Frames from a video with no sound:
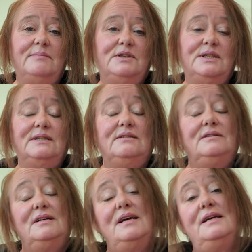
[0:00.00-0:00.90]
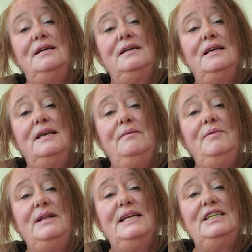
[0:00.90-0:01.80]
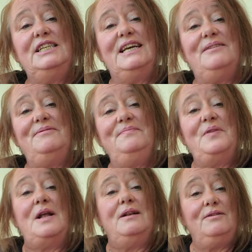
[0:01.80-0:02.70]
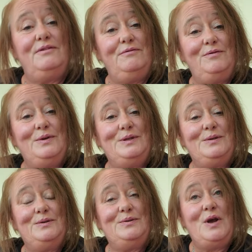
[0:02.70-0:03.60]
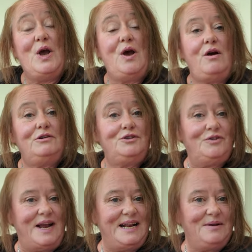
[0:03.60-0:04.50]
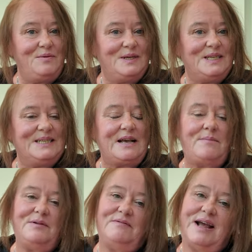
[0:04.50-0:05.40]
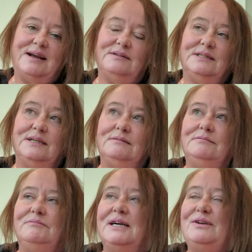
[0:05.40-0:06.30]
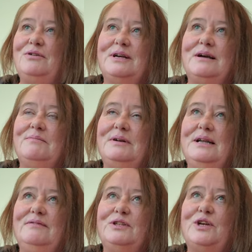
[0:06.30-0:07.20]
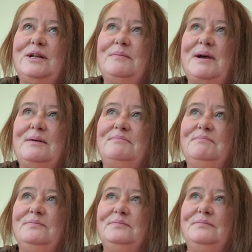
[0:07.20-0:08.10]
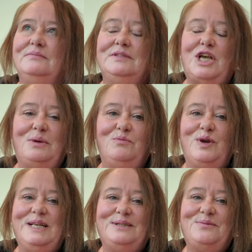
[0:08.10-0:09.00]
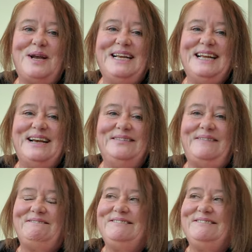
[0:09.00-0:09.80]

I'm just uh, keeping it chill. Looking forward to Australia, which is coming round. Oh my God, I can't believe it's only about 10 weeks away now.